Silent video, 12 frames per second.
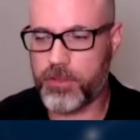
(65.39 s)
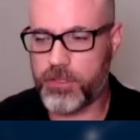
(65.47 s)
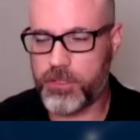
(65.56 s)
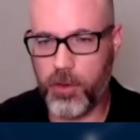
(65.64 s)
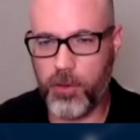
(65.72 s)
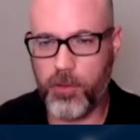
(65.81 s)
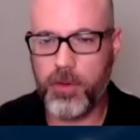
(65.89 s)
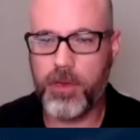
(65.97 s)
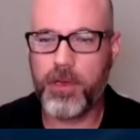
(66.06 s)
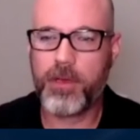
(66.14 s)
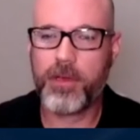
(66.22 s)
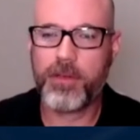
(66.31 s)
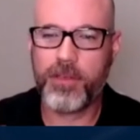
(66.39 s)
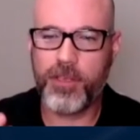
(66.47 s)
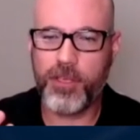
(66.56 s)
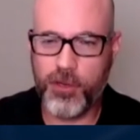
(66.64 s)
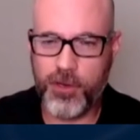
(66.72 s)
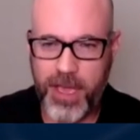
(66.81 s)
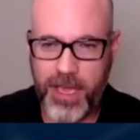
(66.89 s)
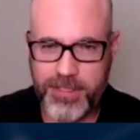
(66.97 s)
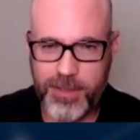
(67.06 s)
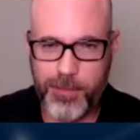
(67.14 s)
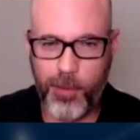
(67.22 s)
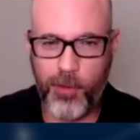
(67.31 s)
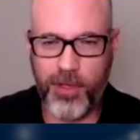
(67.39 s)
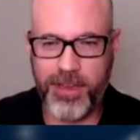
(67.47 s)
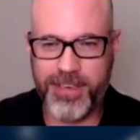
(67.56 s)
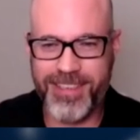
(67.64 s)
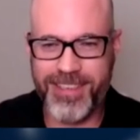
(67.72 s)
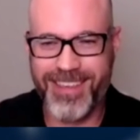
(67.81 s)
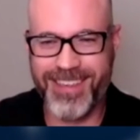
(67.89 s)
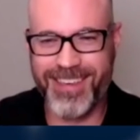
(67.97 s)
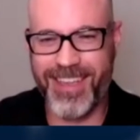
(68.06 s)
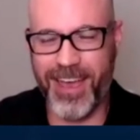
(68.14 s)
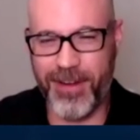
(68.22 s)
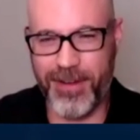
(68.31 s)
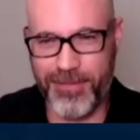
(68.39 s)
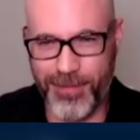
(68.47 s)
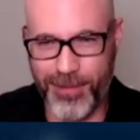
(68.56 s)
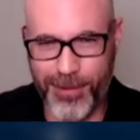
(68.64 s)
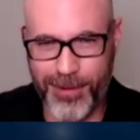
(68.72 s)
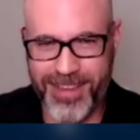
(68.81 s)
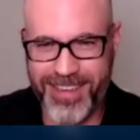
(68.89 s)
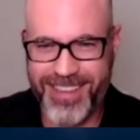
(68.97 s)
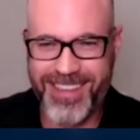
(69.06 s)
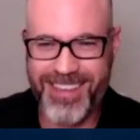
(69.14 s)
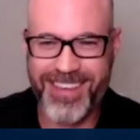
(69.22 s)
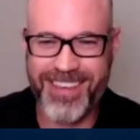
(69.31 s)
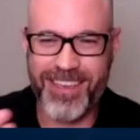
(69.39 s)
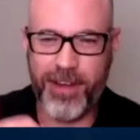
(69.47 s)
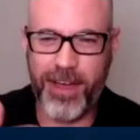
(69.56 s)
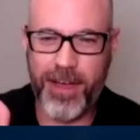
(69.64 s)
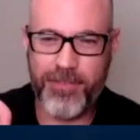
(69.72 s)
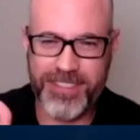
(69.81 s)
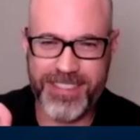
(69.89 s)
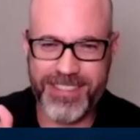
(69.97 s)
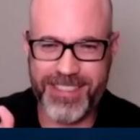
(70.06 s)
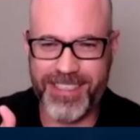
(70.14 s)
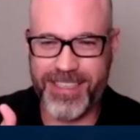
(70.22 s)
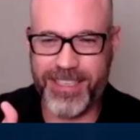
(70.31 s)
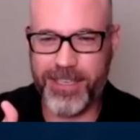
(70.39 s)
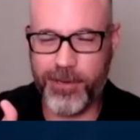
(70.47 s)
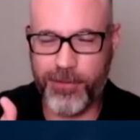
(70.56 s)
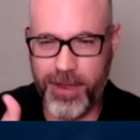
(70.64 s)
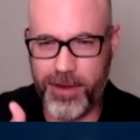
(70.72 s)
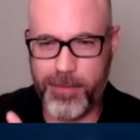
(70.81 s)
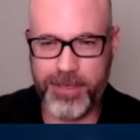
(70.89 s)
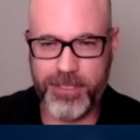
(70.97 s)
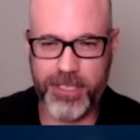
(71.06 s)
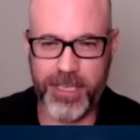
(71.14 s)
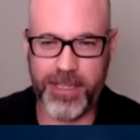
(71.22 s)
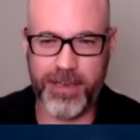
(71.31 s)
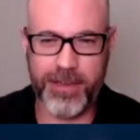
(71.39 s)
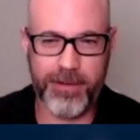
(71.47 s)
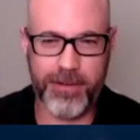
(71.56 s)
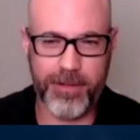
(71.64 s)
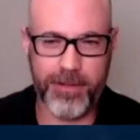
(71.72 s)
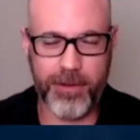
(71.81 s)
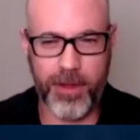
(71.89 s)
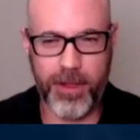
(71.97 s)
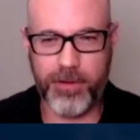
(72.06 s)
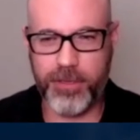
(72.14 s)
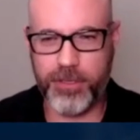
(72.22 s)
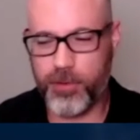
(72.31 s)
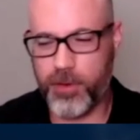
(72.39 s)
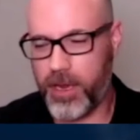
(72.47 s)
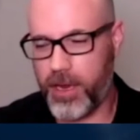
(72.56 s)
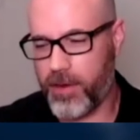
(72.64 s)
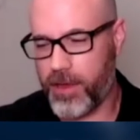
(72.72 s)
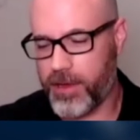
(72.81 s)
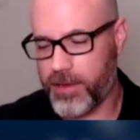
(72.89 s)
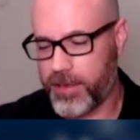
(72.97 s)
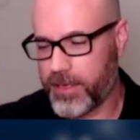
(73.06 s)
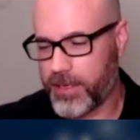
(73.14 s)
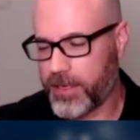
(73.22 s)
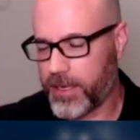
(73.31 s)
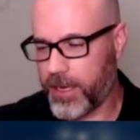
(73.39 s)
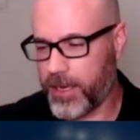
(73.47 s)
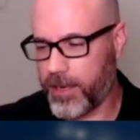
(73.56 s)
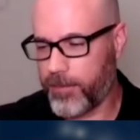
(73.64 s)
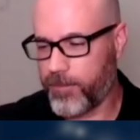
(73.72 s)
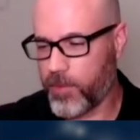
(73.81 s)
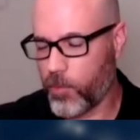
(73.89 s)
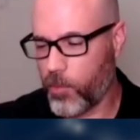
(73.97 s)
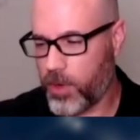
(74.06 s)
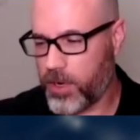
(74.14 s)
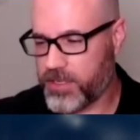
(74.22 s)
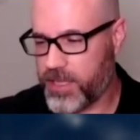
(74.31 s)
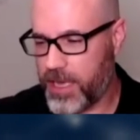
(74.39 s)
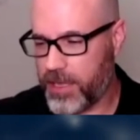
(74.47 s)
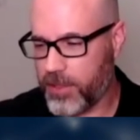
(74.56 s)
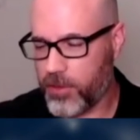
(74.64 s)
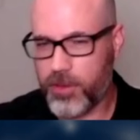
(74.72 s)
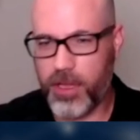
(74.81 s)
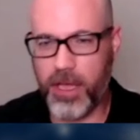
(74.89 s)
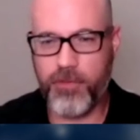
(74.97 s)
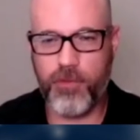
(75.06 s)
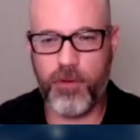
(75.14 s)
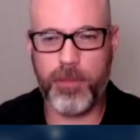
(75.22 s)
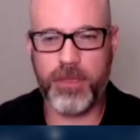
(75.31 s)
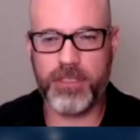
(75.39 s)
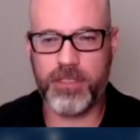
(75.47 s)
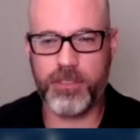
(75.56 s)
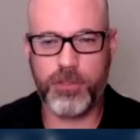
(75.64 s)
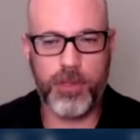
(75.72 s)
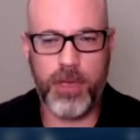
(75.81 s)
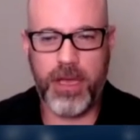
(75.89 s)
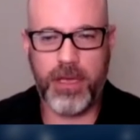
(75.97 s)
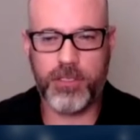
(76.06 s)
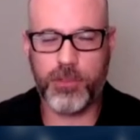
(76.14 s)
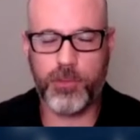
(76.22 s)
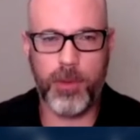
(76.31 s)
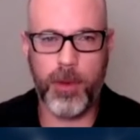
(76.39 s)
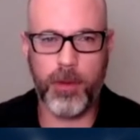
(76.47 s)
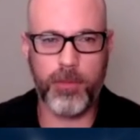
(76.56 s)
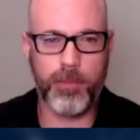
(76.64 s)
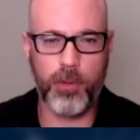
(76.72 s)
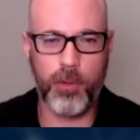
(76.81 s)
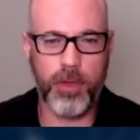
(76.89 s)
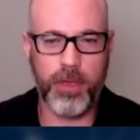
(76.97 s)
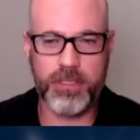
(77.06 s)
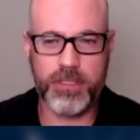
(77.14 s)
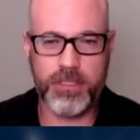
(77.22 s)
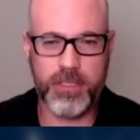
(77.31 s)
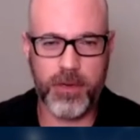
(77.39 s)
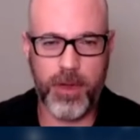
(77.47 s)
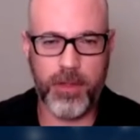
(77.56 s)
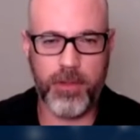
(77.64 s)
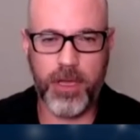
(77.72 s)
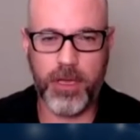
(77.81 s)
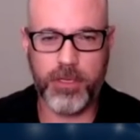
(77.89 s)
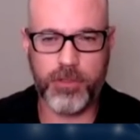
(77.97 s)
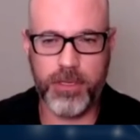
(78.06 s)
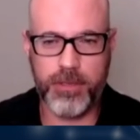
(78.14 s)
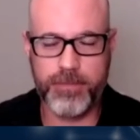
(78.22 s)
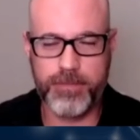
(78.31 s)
So your case in point down in Florida, your office is in the greater Michigan or the greater Detroit area. What does that look like for a business who has remote employees around the country?